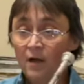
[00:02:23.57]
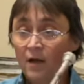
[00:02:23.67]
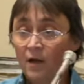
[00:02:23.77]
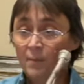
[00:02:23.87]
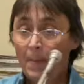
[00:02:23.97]

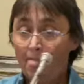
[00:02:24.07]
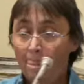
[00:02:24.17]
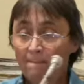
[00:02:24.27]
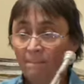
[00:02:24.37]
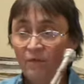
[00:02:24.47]
Um,
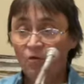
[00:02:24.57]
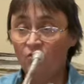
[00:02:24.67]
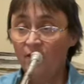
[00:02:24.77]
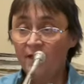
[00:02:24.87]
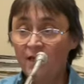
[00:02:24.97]
you can
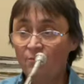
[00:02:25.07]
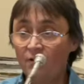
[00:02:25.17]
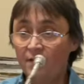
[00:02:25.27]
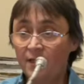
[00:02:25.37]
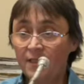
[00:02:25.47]
do any number
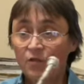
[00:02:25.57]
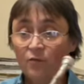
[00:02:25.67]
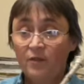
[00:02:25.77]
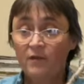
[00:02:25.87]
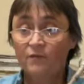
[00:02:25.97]
of things. This
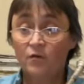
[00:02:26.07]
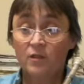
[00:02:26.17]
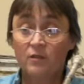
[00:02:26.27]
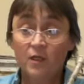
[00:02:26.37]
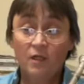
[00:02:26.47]
would be the first
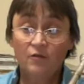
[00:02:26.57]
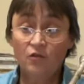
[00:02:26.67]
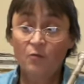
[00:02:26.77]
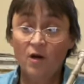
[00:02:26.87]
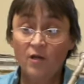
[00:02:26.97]

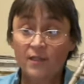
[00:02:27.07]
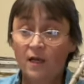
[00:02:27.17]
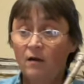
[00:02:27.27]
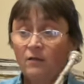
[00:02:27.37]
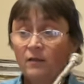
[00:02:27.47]
two bars
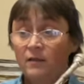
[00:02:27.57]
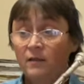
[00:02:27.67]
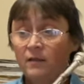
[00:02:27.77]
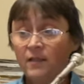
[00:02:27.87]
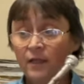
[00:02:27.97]
loud and
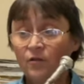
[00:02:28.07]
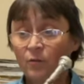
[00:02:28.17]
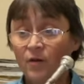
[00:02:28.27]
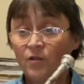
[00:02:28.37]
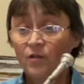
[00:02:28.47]
the second two
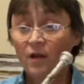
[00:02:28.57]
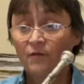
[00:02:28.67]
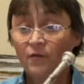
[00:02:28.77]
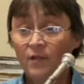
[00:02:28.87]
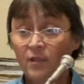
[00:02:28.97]
bars
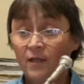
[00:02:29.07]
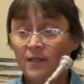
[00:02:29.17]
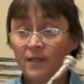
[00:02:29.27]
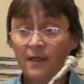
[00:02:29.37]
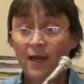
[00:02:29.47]
softer as, a,
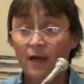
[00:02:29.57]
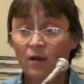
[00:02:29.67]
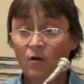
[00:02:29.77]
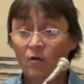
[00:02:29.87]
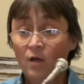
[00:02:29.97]
as in an
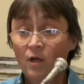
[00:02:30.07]
echo.